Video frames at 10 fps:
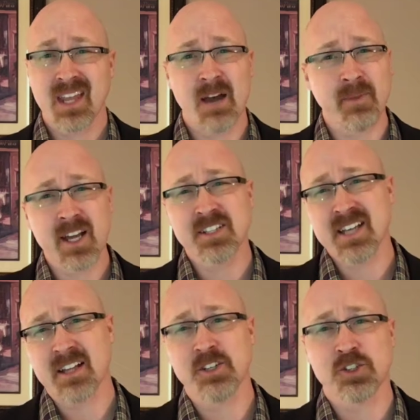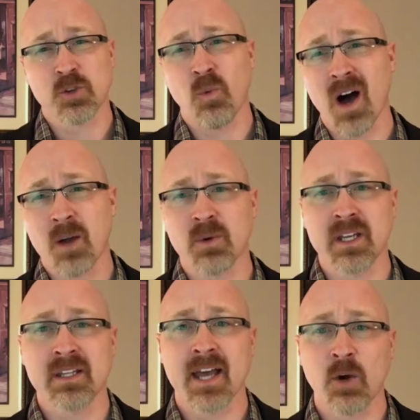I'm not exactly sure why we're
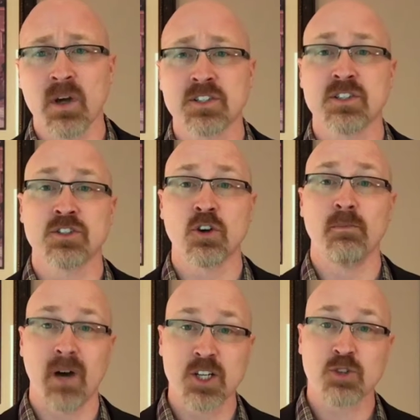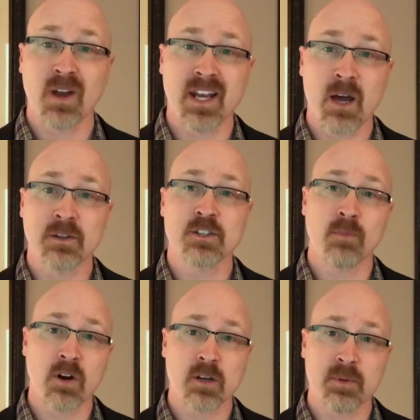getting that question so much right now in this
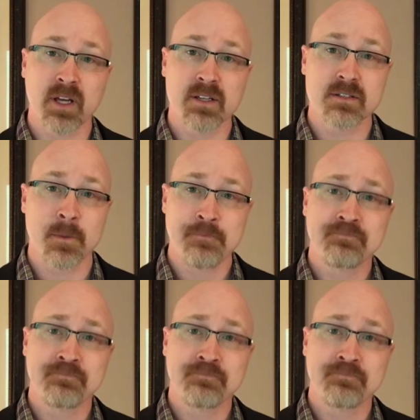marketplace.